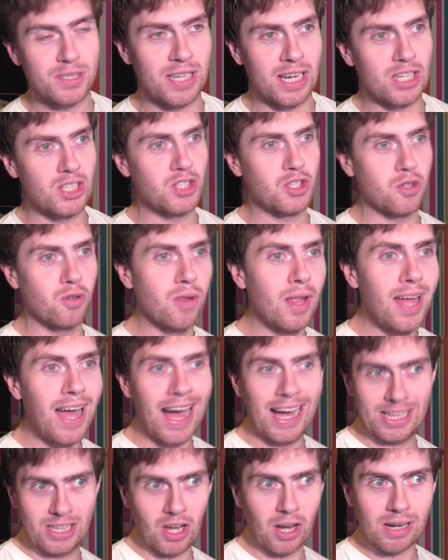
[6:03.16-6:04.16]
potential.
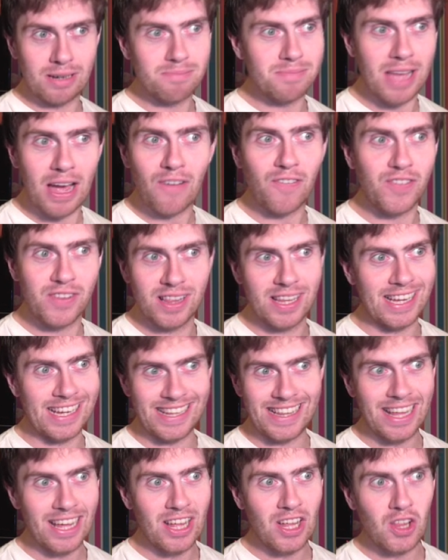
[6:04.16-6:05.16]
And I'm
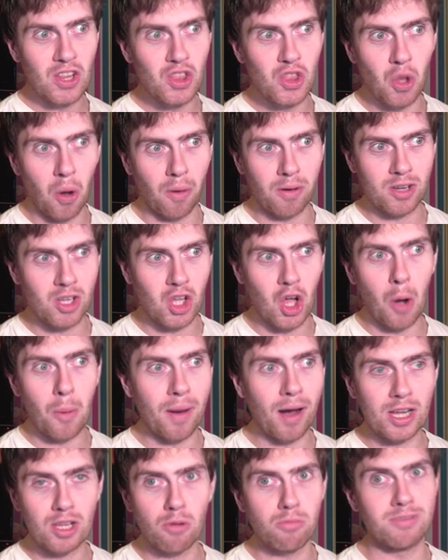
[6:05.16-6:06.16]
definitely not
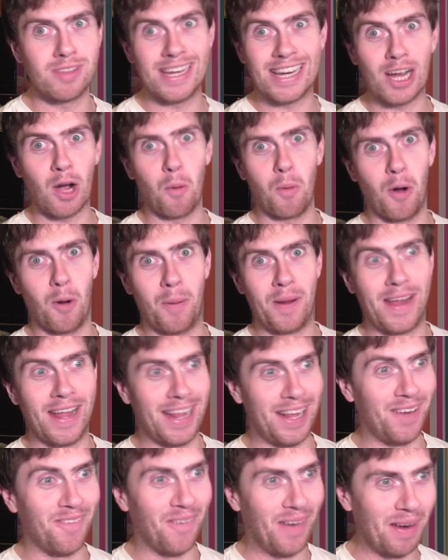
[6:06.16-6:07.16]
going... I don't think I will
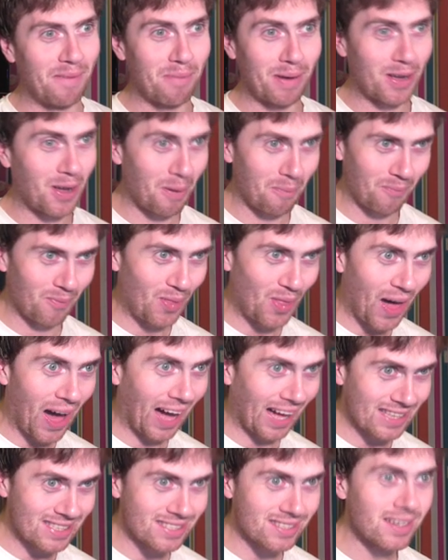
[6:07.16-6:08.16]
anyway become
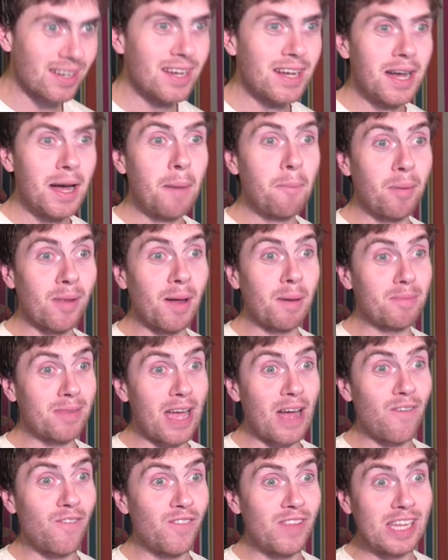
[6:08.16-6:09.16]
that. But I
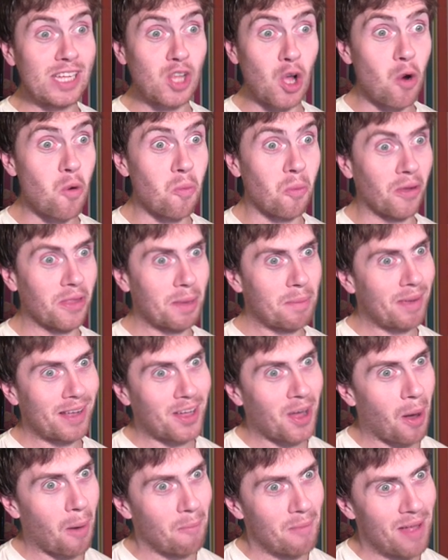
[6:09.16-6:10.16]
definitely don't want to
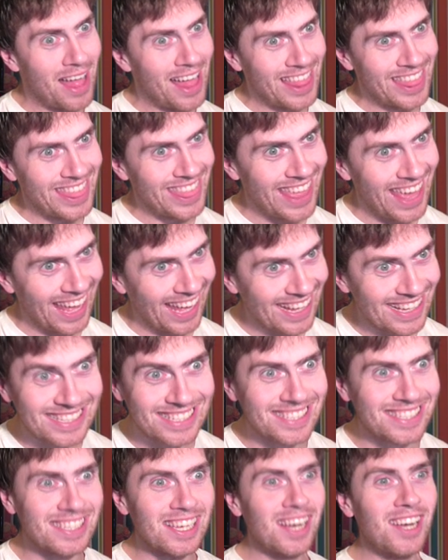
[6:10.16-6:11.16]
become
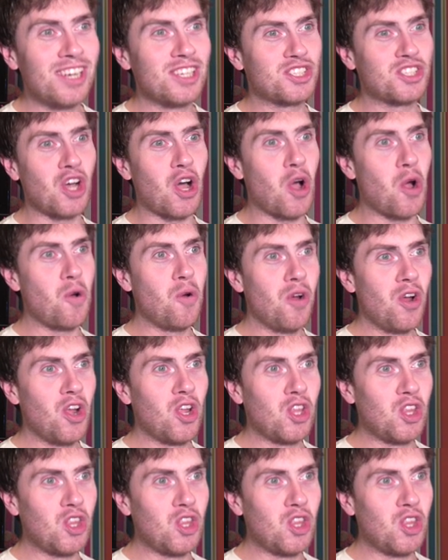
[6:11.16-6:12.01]
this. So,